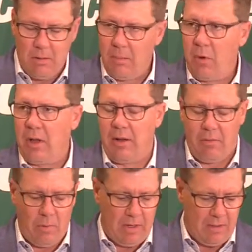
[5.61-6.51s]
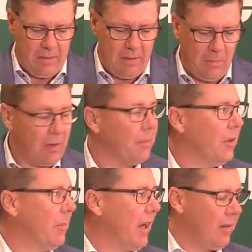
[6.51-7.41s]
Well, good morning, everyone, and welcome
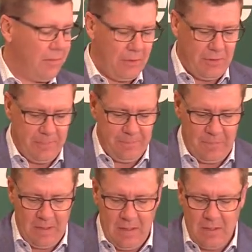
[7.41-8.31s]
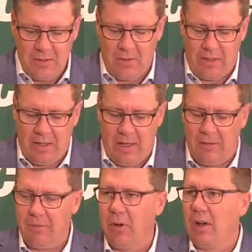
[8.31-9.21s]
to the Battlefords. It's a great
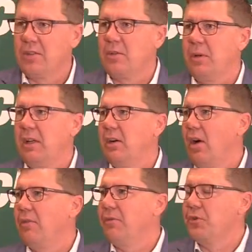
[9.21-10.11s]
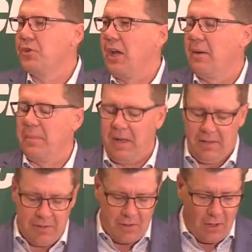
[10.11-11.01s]
day for us to be here, our first
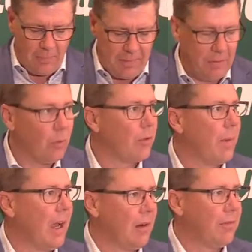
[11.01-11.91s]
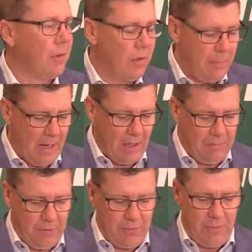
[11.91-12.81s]
campaign stop in North Battleford, or the
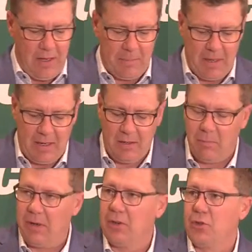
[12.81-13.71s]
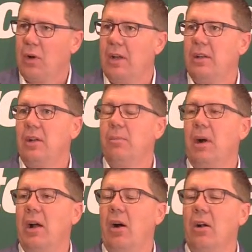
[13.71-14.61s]
Battlefords for that matter, and we are joined here
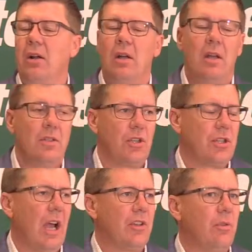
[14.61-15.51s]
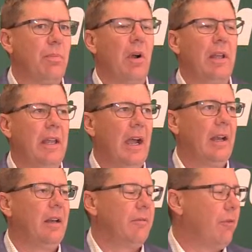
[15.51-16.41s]
by our Saskatchewan Party
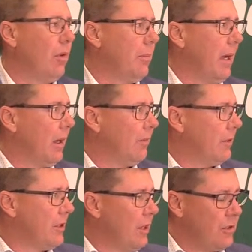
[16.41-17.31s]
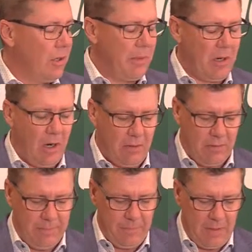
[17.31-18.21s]
candidate for the Battlefords, Jeremy
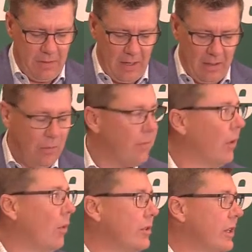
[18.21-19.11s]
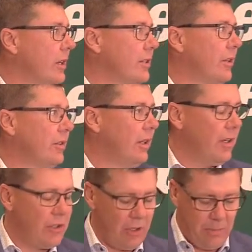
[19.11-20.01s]
Cockrell. And thank you for hosting us here
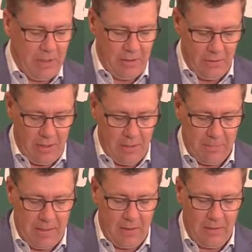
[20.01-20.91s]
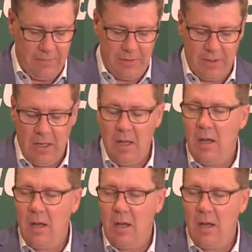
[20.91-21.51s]
today, Jeremy, in your campaign office.